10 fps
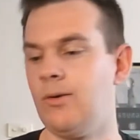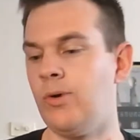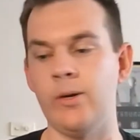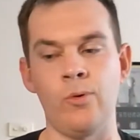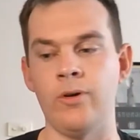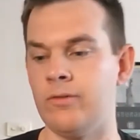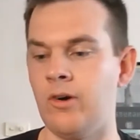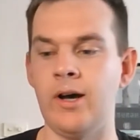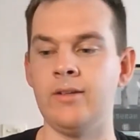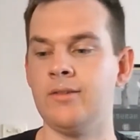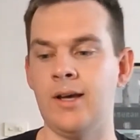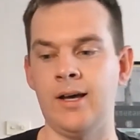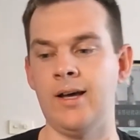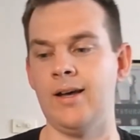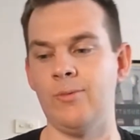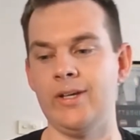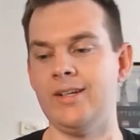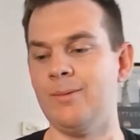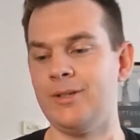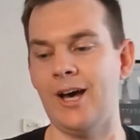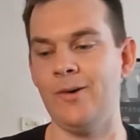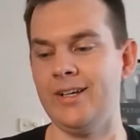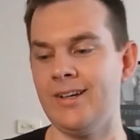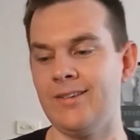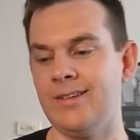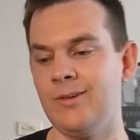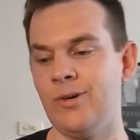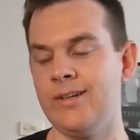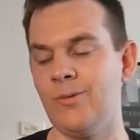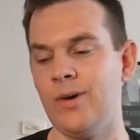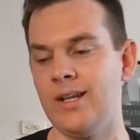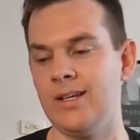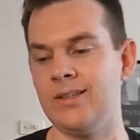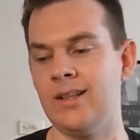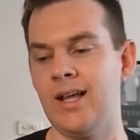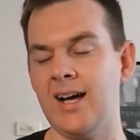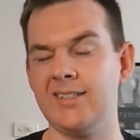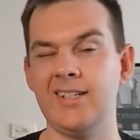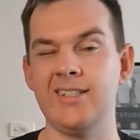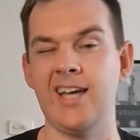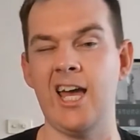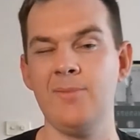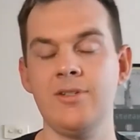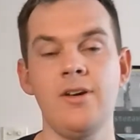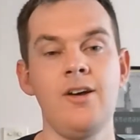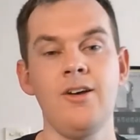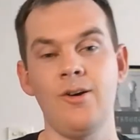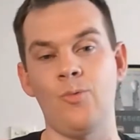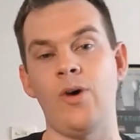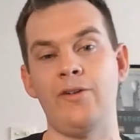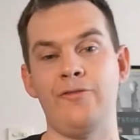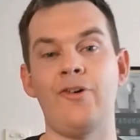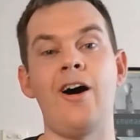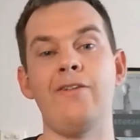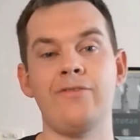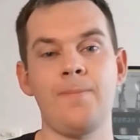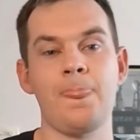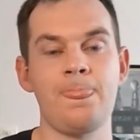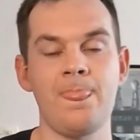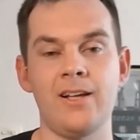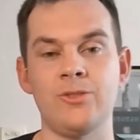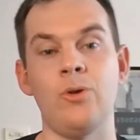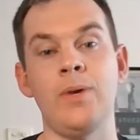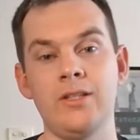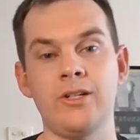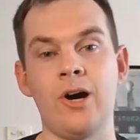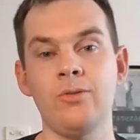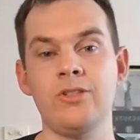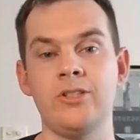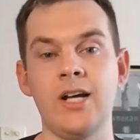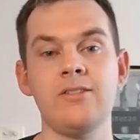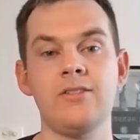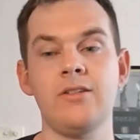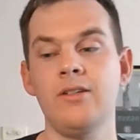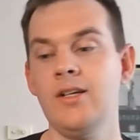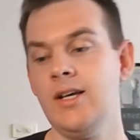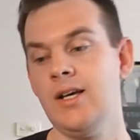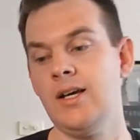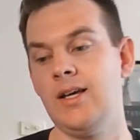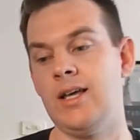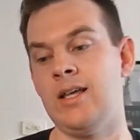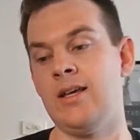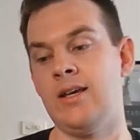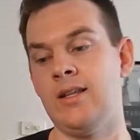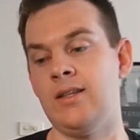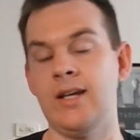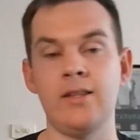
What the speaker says: we weren't right. We ended up winning the last 6 games, 1-5. So we beat the Colts and the